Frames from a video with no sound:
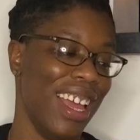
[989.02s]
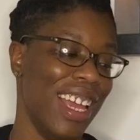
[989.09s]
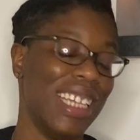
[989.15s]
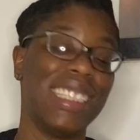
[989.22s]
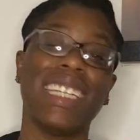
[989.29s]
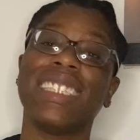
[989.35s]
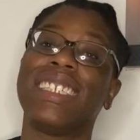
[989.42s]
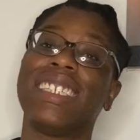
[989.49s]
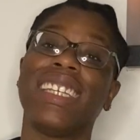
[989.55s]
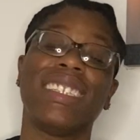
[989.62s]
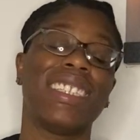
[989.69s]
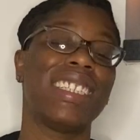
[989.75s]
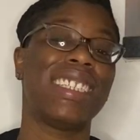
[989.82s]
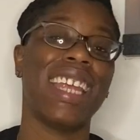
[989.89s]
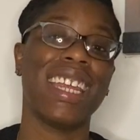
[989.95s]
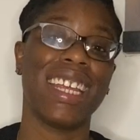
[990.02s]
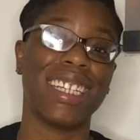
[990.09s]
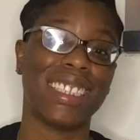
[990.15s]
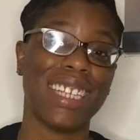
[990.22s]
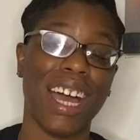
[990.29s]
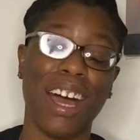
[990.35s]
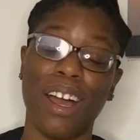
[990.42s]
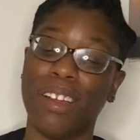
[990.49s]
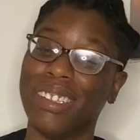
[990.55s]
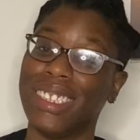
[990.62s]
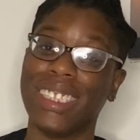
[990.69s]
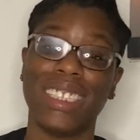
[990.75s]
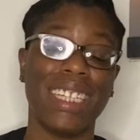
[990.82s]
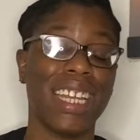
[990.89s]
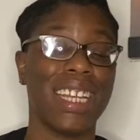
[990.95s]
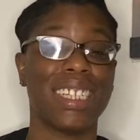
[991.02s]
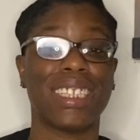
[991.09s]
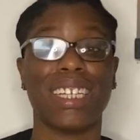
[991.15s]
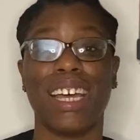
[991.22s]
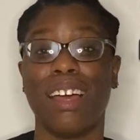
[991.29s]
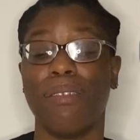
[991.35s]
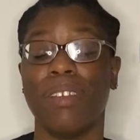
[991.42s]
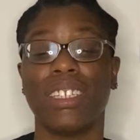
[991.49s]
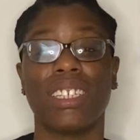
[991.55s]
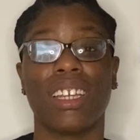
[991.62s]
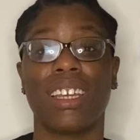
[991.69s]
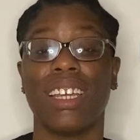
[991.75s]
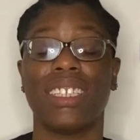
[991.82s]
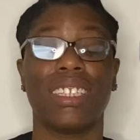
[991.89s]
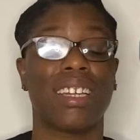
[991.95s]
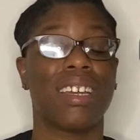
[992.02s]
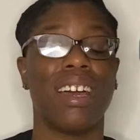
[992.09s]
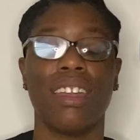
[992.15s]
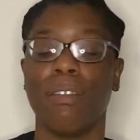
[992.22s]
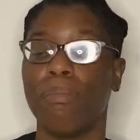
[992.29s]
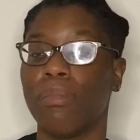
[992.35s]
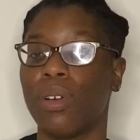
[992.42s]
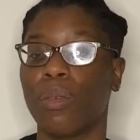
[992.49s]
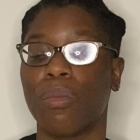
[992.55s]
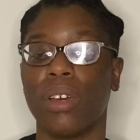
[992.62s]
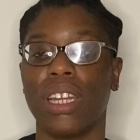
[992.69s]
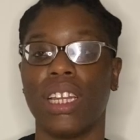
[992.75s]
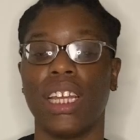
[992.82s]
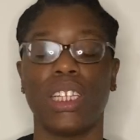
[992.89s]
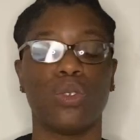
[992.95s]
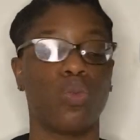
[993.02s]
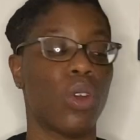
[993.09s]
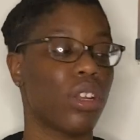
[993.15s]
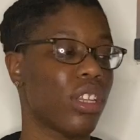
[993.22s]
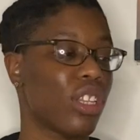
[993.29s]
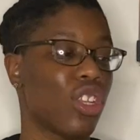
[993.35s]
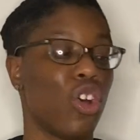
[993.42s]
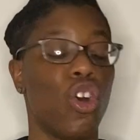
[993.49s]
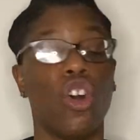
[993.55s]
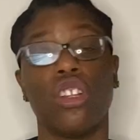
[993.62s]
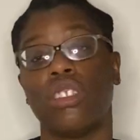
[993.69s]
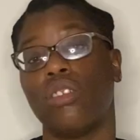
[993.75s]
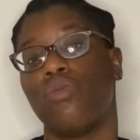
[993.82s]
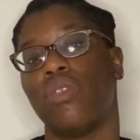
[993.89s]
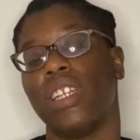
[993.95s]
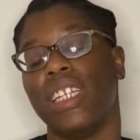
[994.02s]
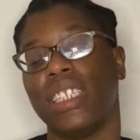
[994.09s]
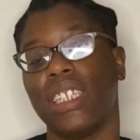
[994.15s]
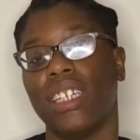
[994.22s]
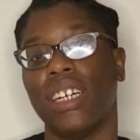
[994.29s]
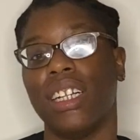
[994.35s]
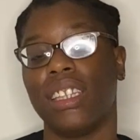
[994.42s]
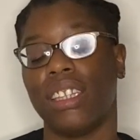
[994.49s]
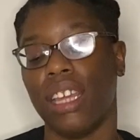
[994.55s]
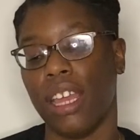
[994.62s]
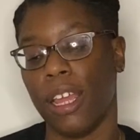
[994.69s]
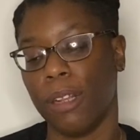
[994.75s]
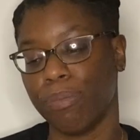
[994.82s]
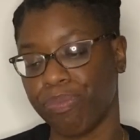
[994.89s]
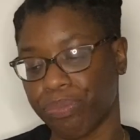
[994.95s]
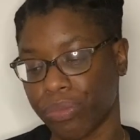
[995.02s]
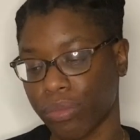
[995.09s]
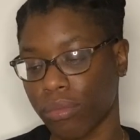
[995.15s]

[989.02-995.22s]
Just take your time. Just take your time. It's a cunning book, but it is worth it. The author really did her thing.